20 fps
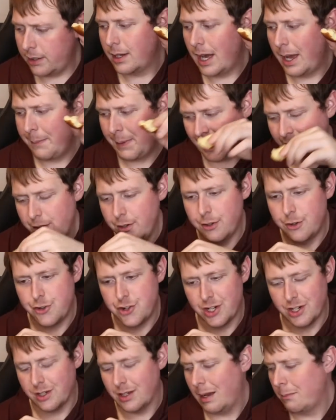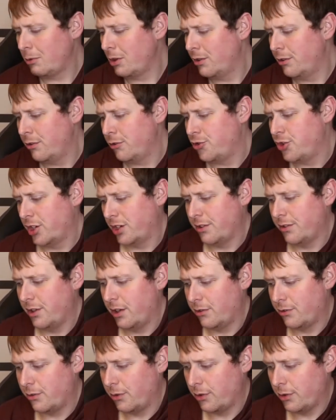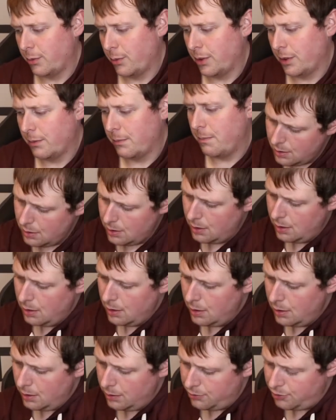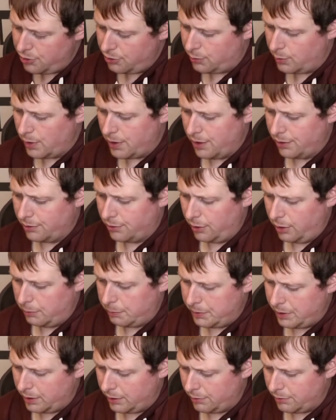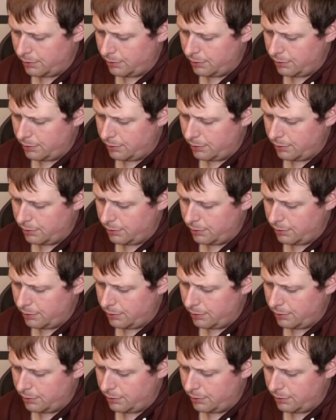I may do the chicken. I'm gonna do the chicken test really quick, just with this little piece.